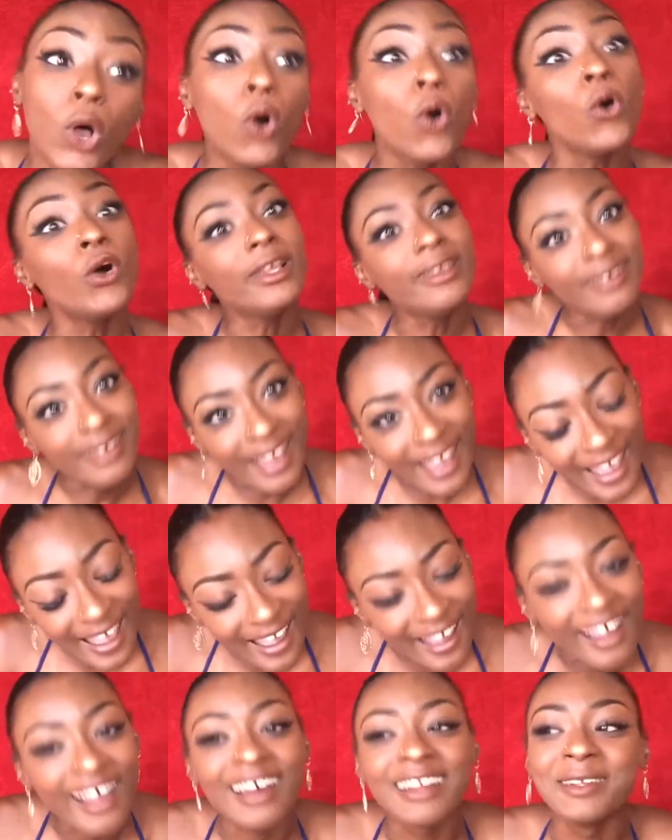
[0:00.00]
Oh
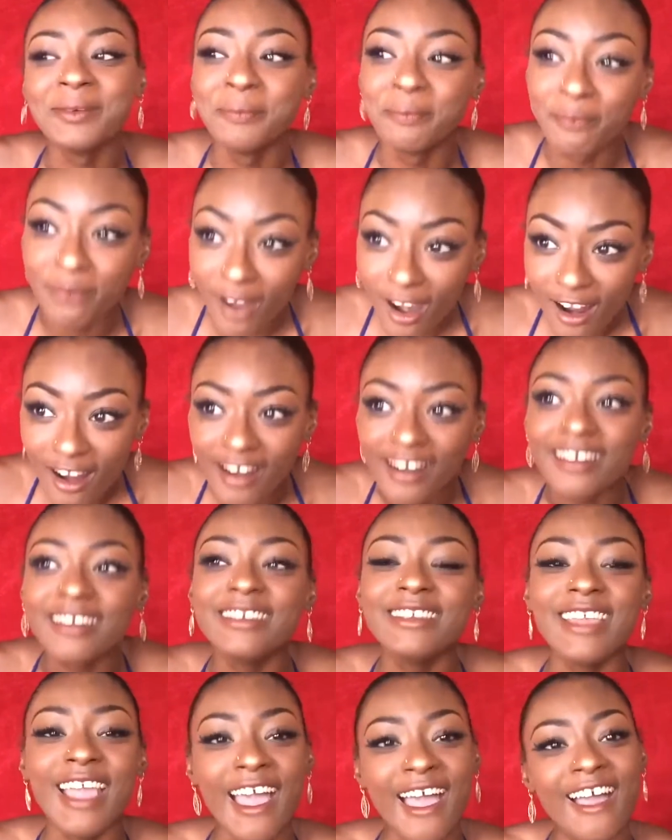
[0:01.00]
yeah, at the bar.
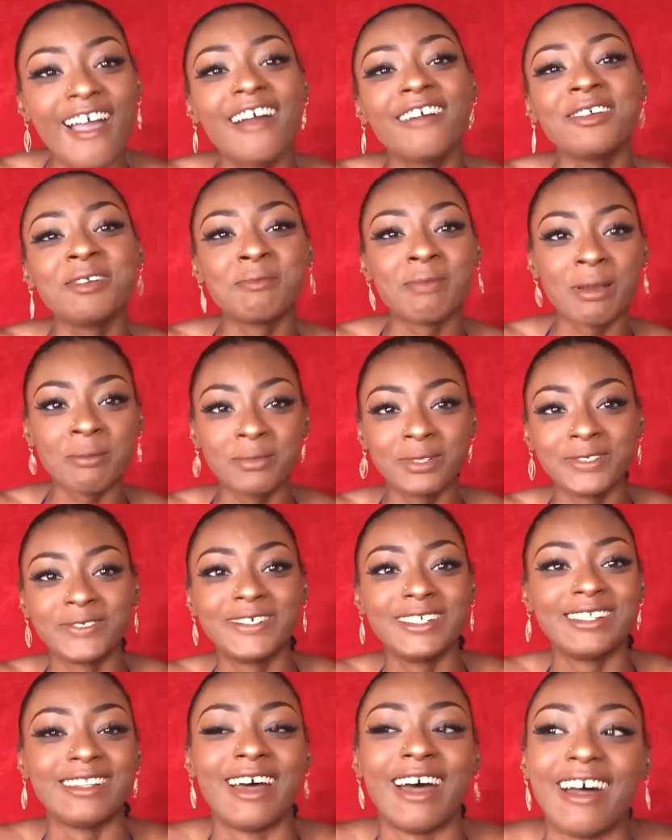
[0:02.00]
Yeah, I remember
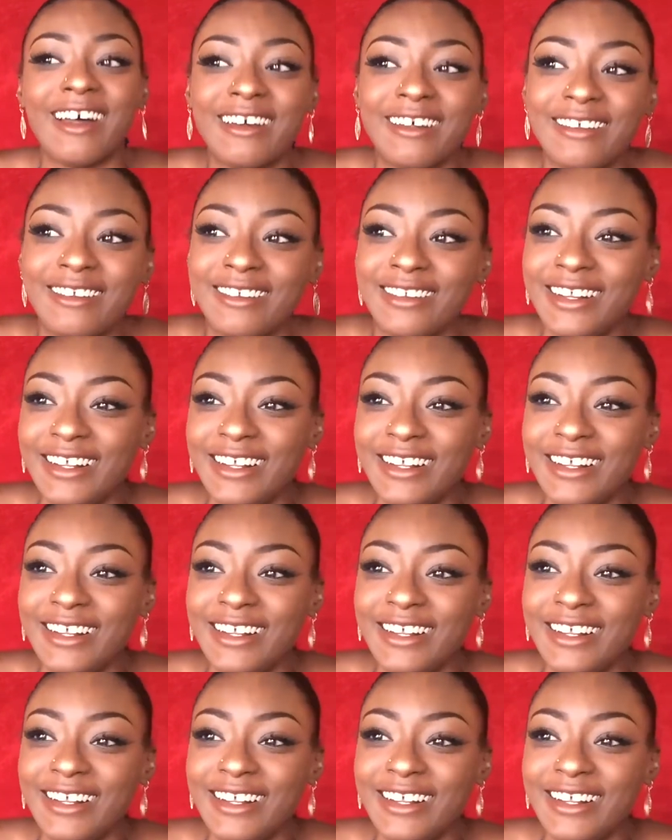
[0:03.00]
doing that.